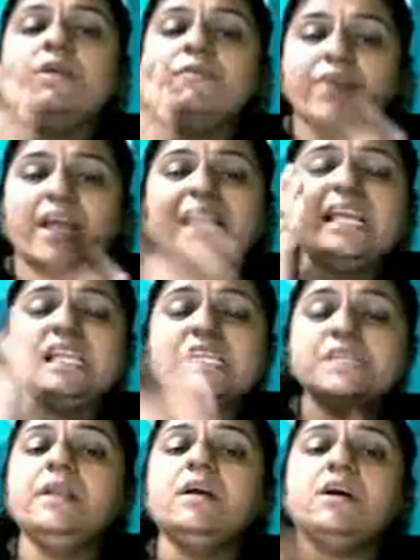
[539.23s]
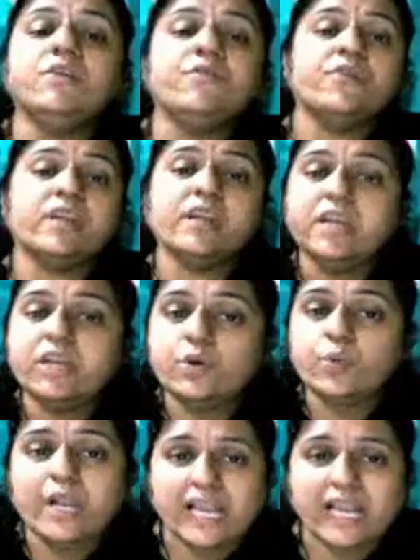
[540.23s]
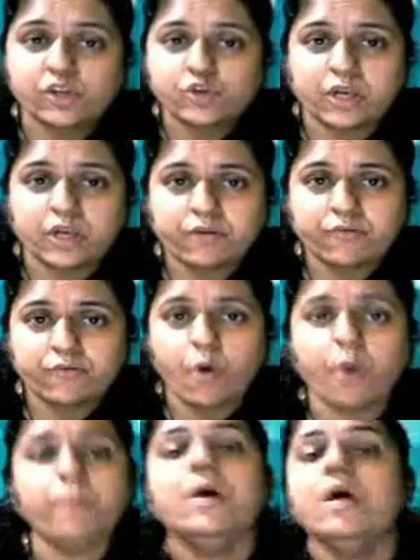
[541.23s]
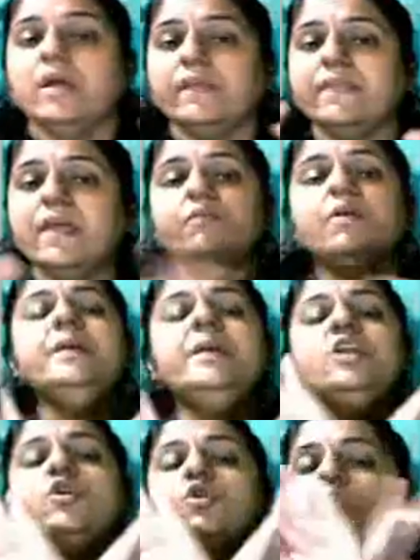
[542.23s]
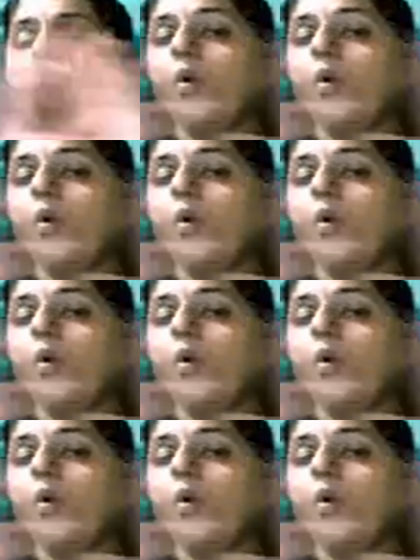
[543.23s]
when it is being converted into electronic form, there will be no